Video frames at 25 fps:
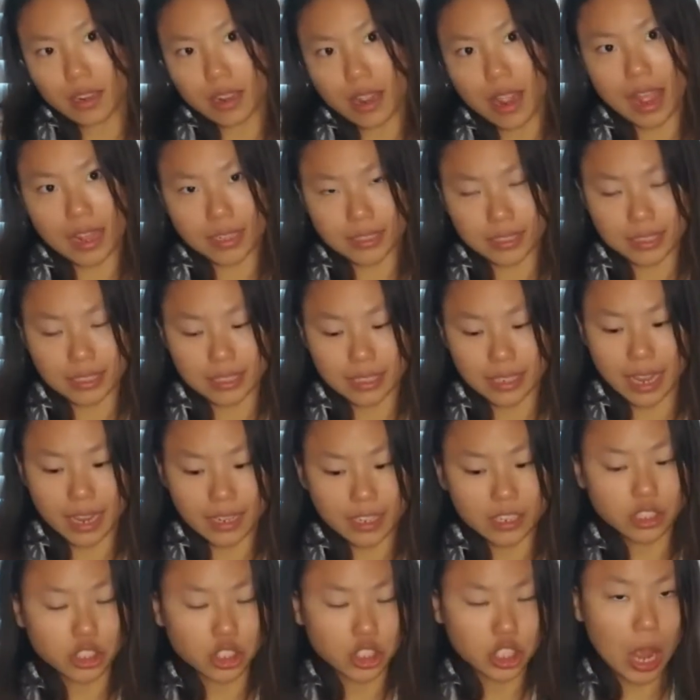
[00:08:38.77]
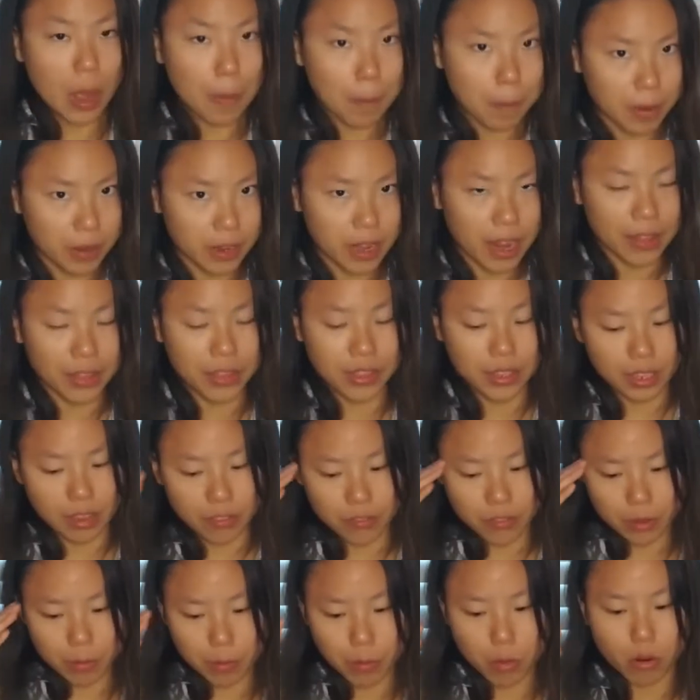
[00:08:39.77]
as in like a shepherd. I think
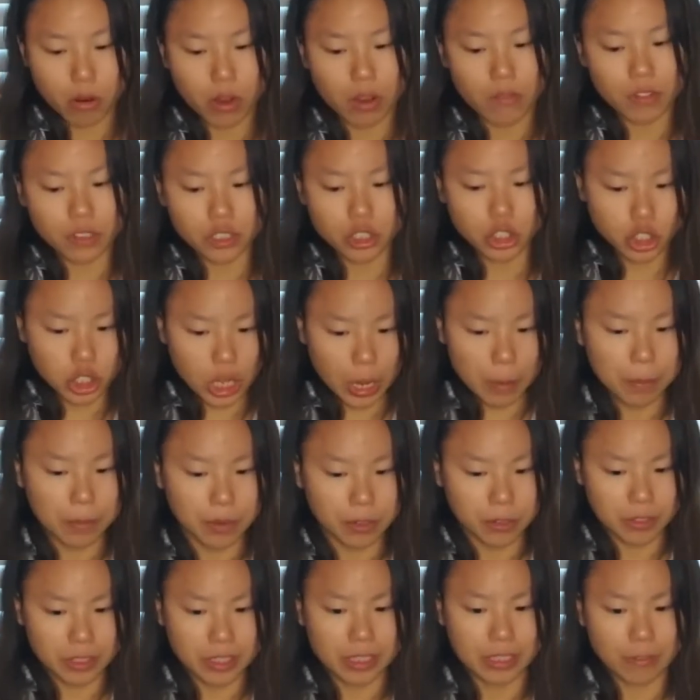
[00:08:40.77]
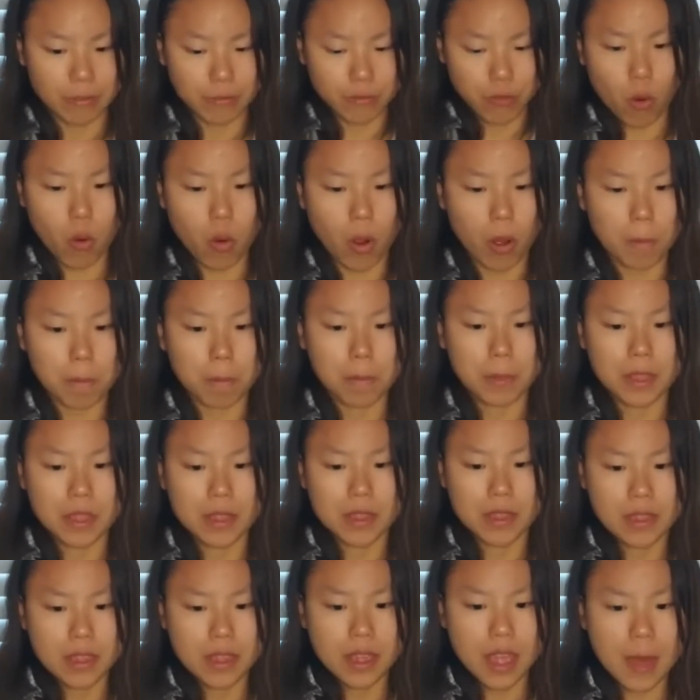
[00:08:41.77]
of it more of a shepherding form.
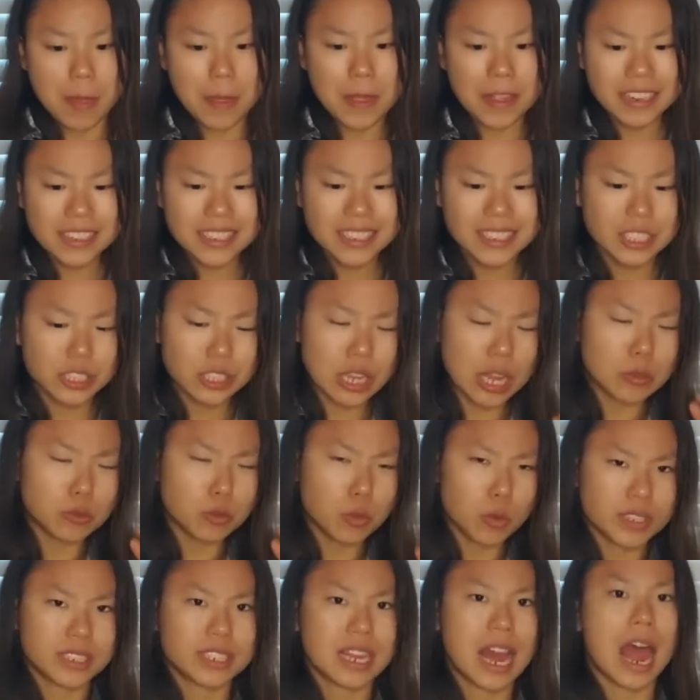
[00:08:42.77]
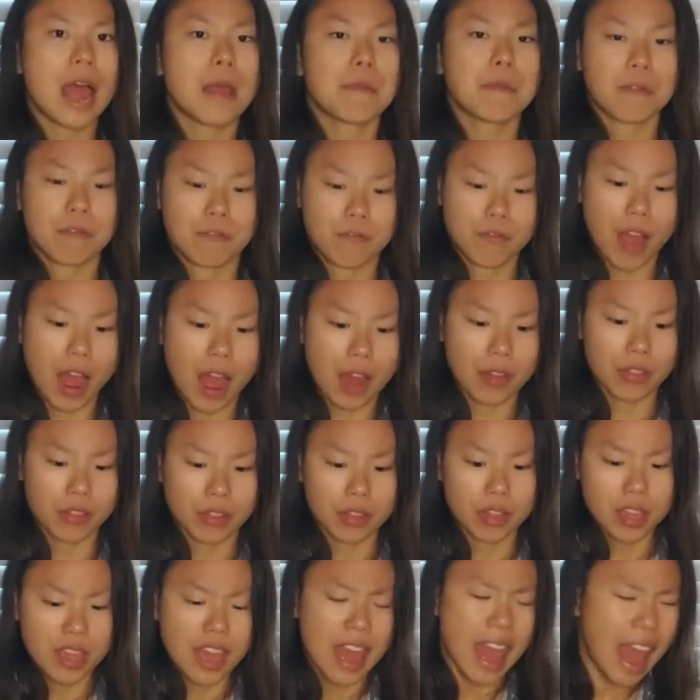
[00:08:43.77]
And then it describes what type of
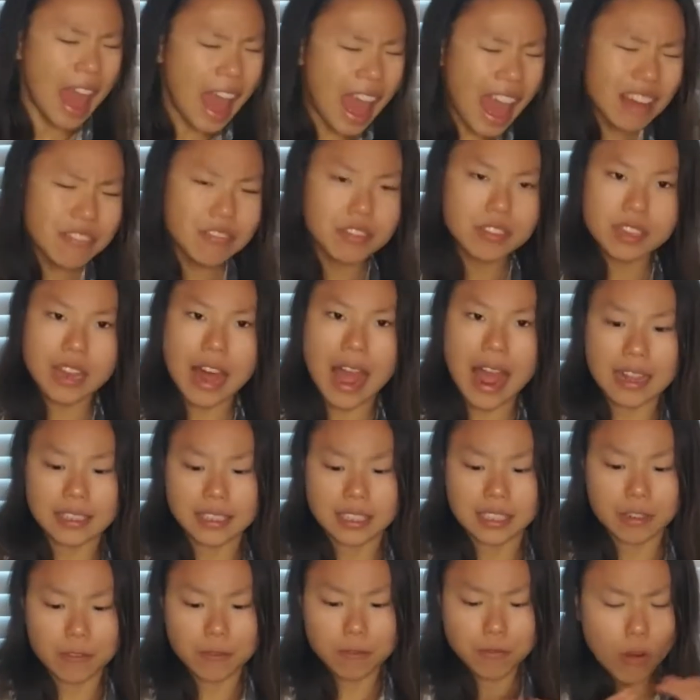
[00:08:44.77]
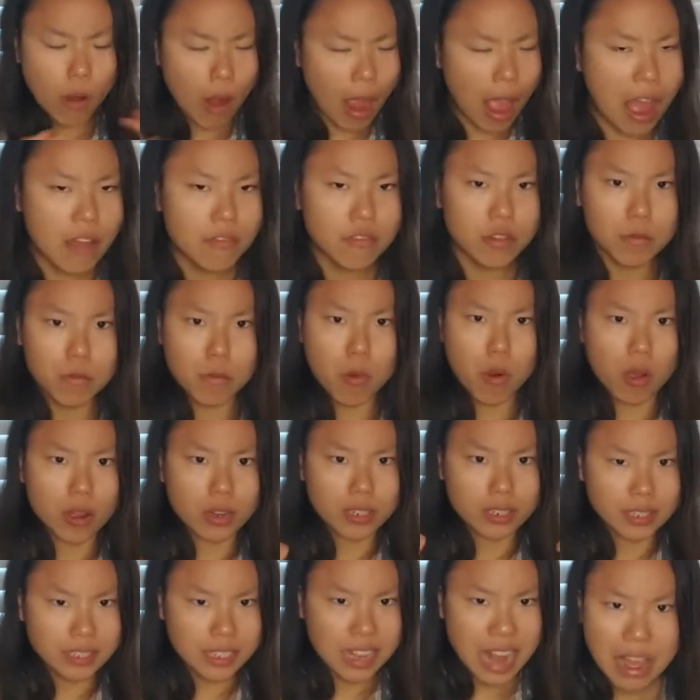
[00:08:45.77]
father. Everlasting,
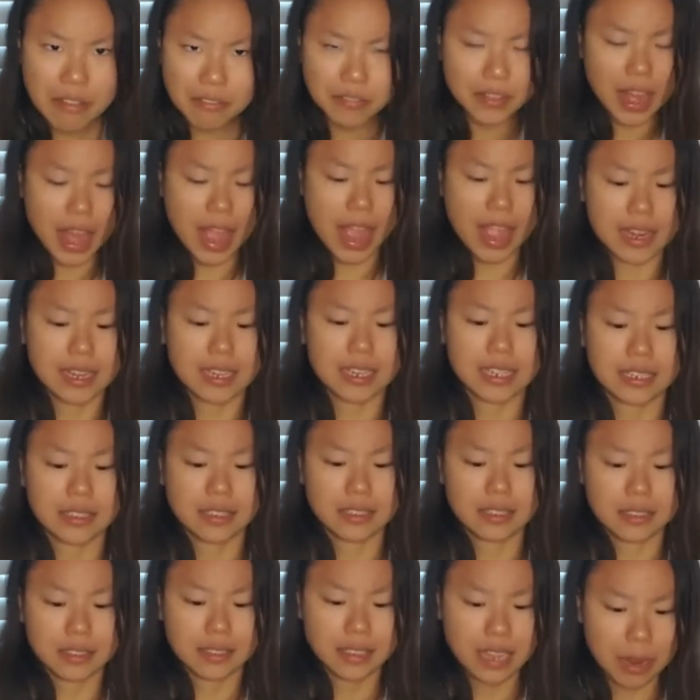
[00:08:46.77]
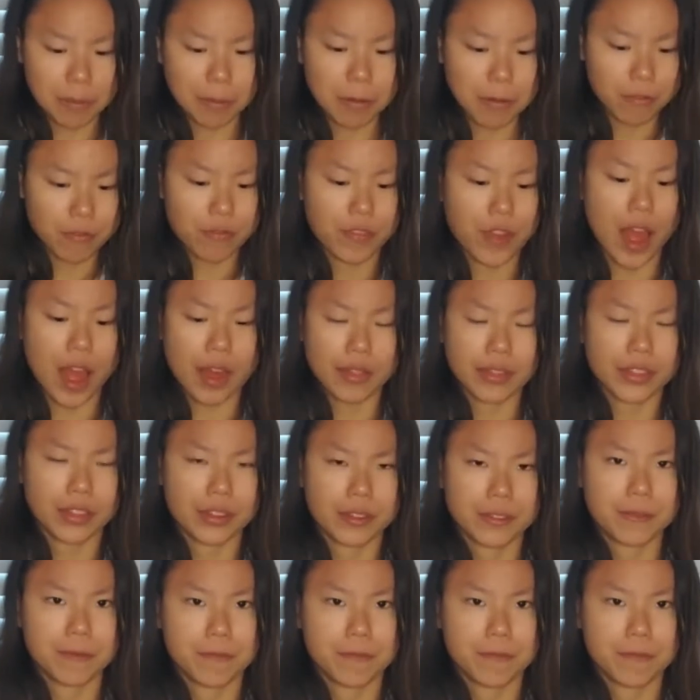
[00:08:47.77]
forevermore, never-ending type of father.